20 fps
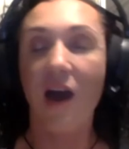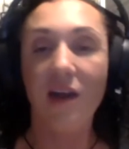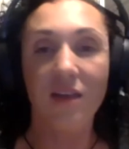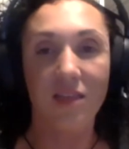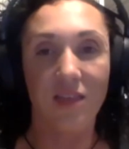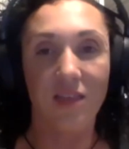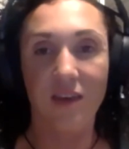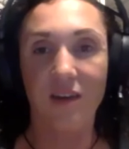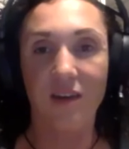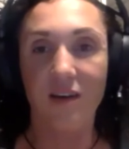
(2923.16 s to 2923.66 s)

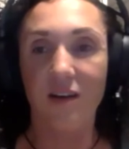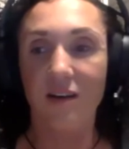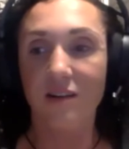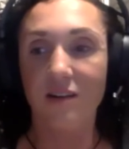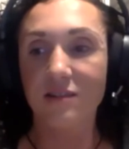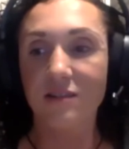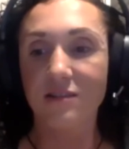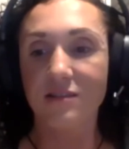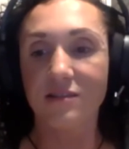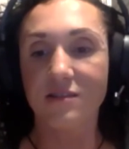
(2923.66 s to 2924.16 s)
think
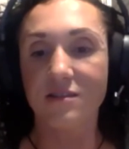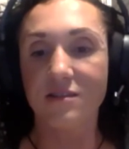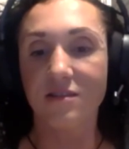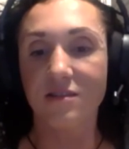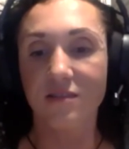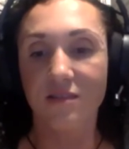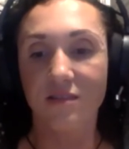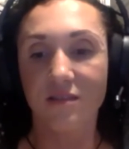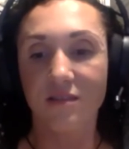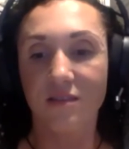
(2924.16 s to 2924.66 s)
Arnold
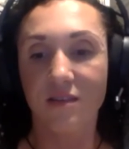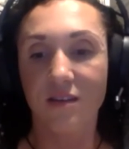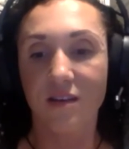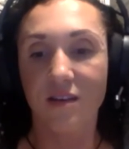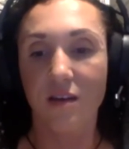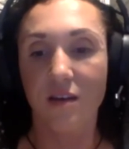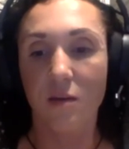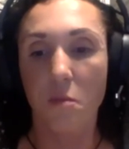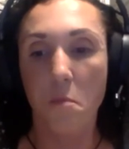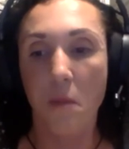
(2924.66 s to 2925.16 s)

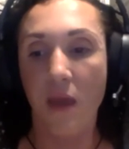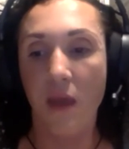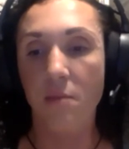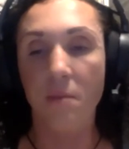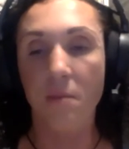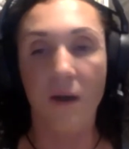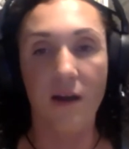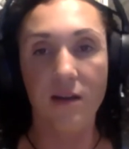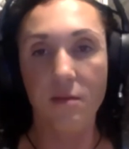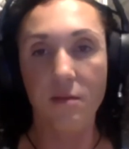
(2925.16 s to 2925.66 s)
made
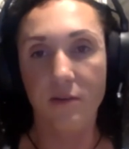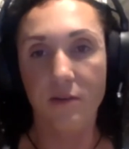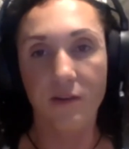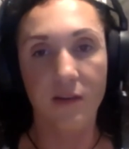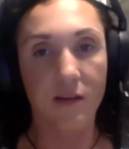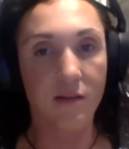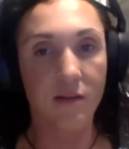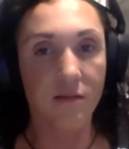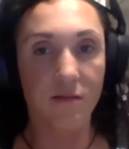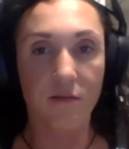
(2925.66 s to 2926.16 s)

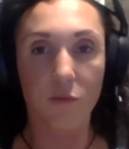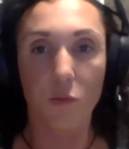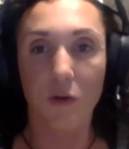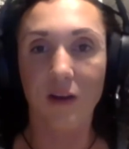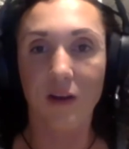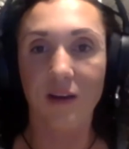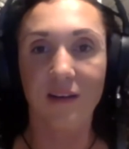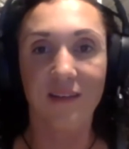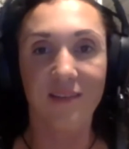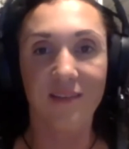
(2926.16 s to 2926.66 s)
bodybuilding
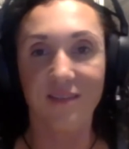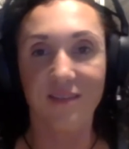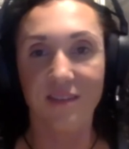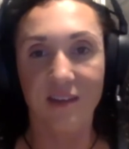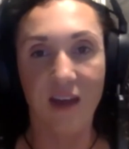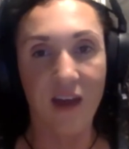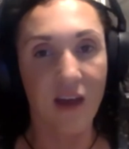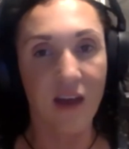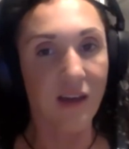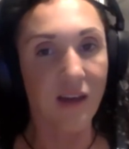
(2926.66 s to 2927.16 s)
what it is today.